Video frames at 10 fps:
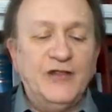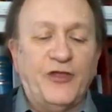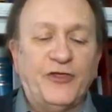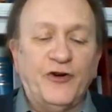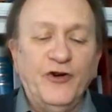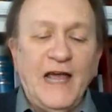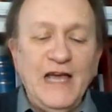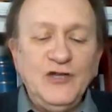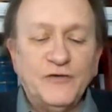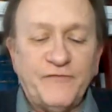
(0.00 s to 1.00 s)
The third
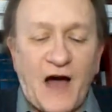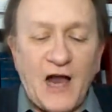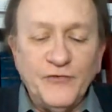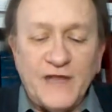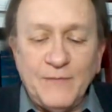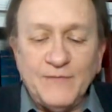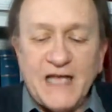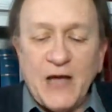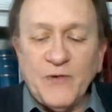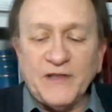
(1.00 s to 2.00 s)
angel followed them,
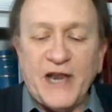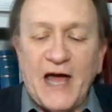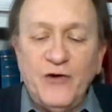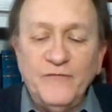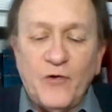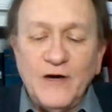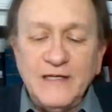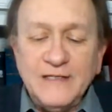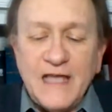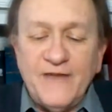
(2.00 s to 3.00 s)
saying with a loud
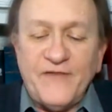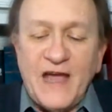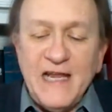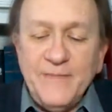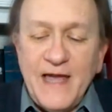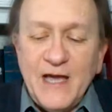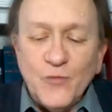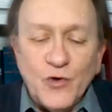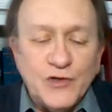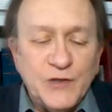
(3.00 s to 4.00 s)
voice, if any
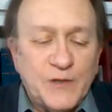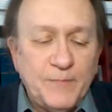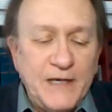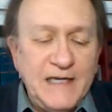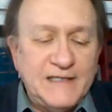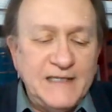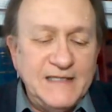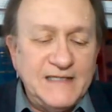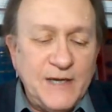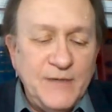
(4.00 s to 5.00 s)
man worship the beast in
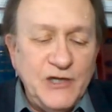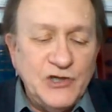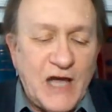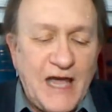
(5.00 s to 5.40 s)
his image,